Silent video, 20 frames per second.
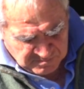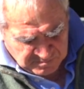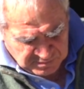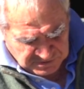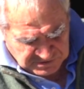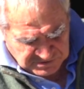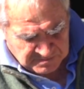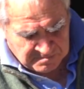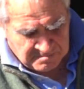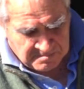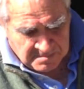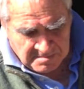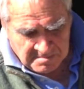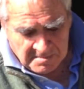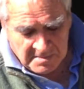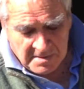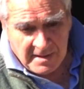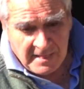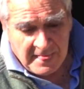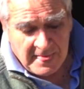put your
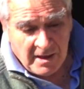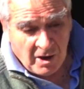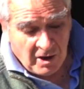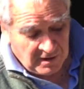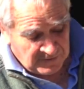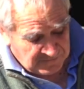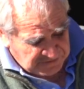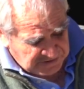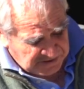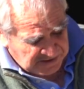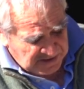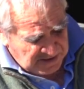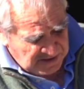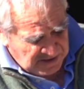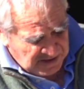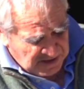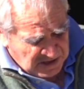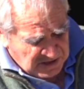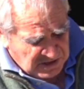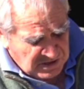olives in,
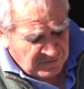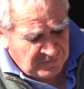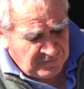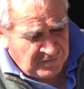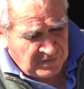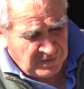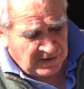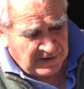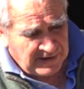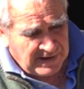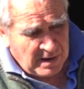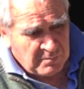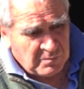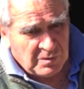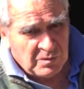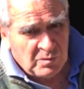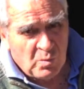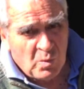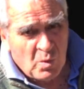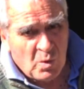you fill it up
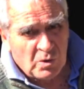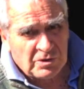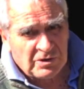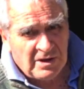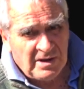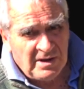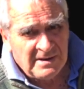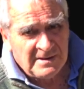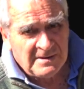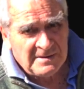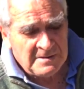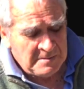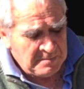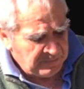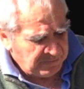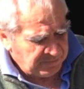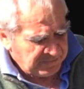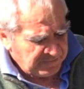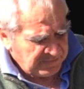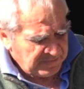with water,
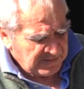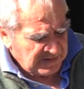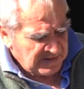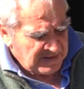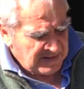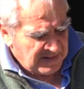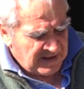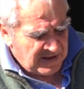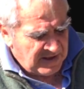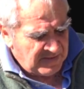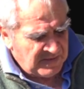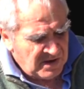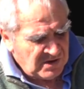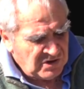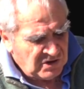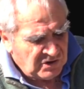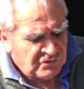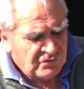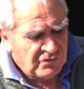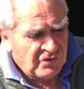and then
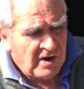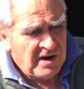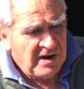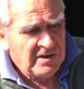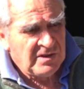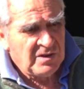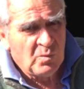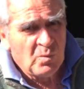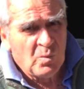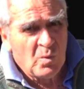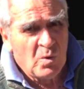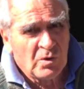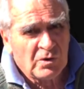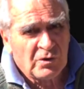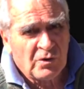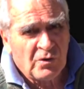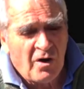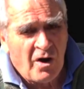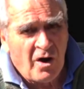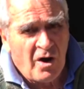you drain the
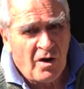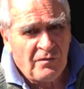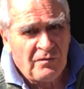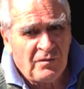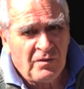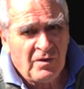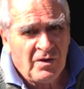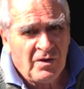water off